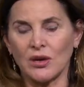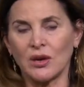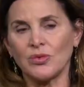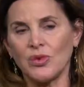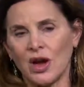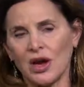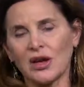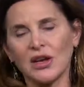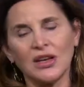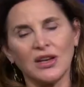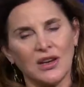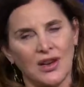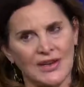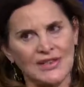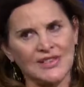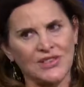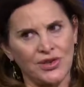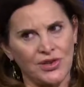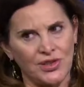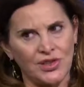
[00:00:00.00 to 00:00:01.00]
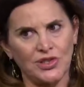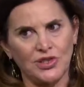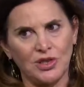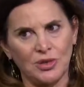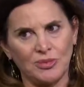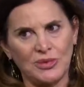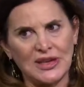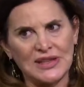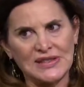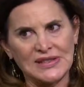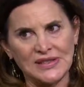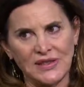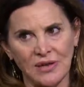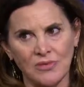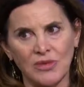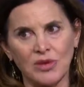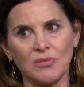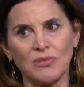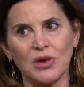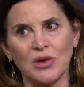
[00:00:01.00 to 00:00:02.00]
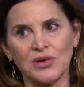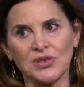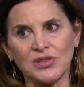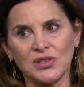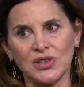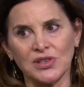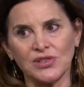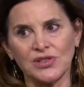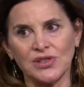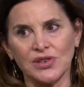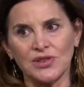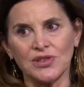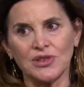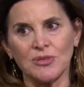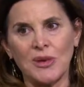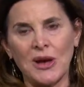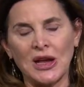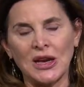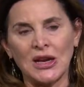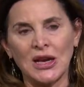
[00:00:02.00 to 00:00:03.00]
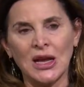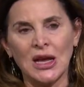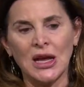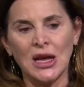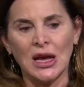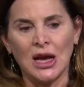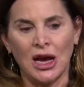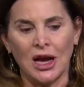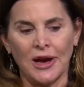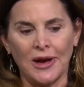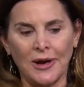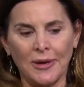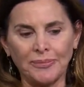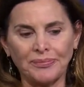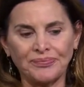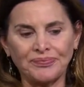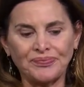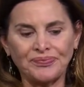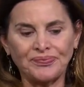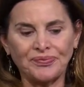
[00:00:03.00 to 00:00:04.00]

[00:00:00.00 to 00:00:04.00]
Iraq and Gaza are the two places I'm the most concerned about.